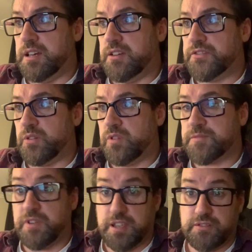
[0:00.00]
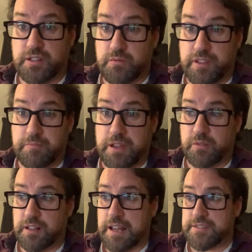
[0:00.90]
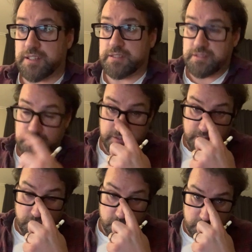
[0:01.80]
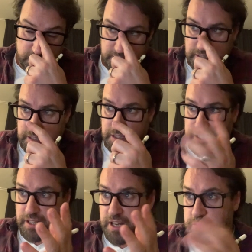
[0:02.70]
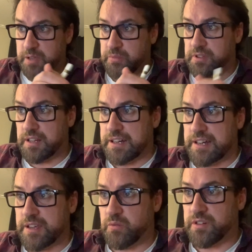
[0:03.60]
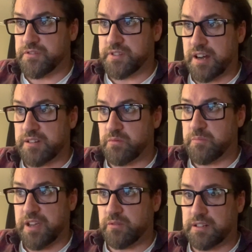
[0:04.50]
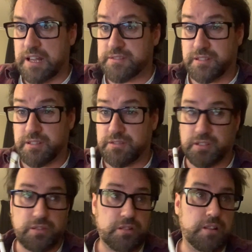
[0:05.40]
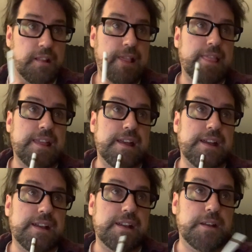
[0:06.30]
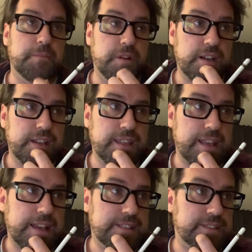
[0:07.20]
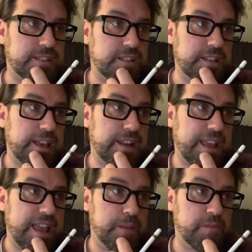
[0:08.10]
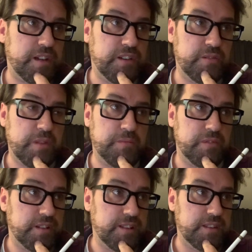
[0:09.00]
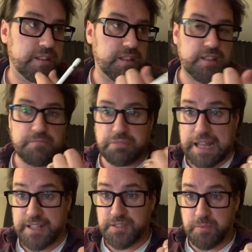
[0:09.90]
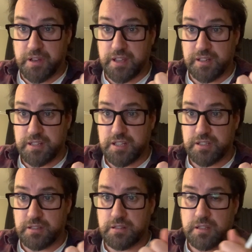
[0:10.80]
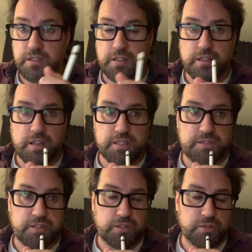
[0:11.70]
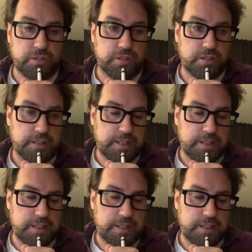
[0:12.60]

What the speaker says: So what's my history with Penguin classics? So, like a lot of people, I would have started with Penguin classics at school. I certainly had Emma, I remember, in the Black Spine edition at school.